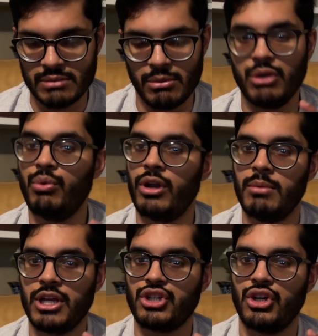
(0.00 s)
but you want to
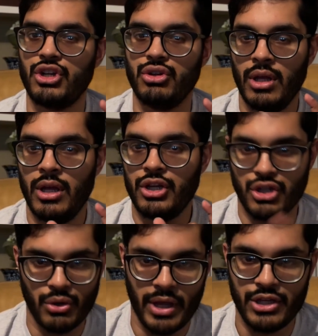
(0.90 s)
make sure you
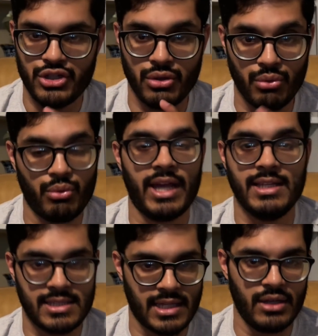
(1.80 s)
showcase the right
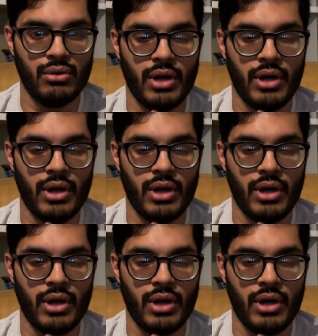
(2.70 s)
skill